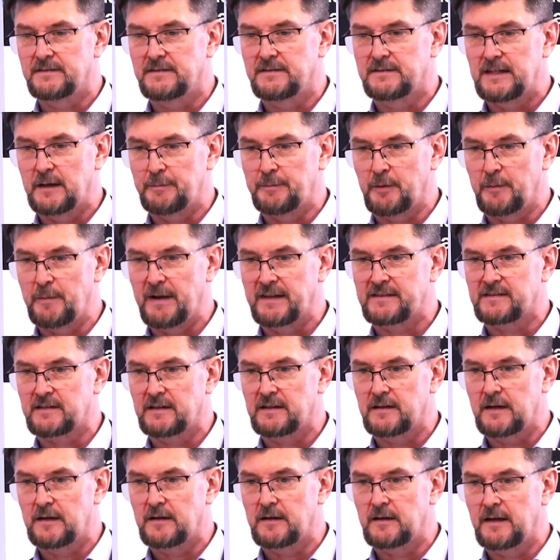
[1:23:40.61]
diplomats
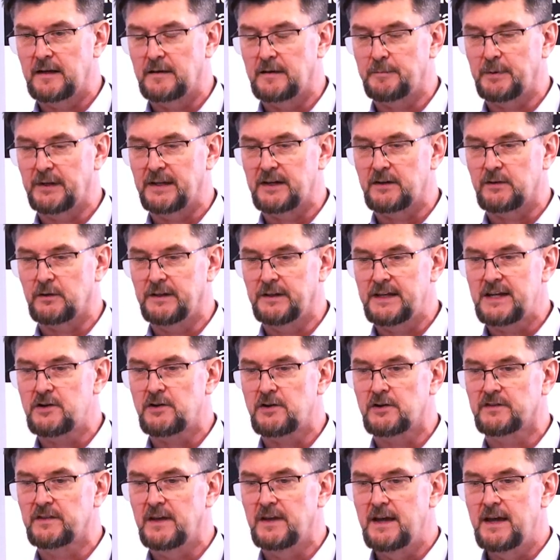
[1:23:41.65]
and political
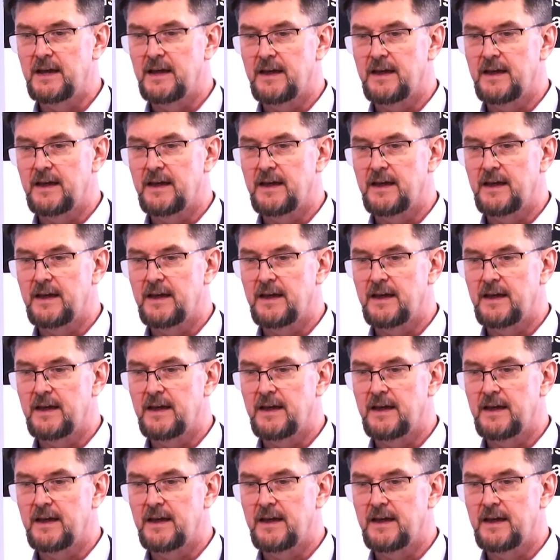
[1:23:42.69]
leaders,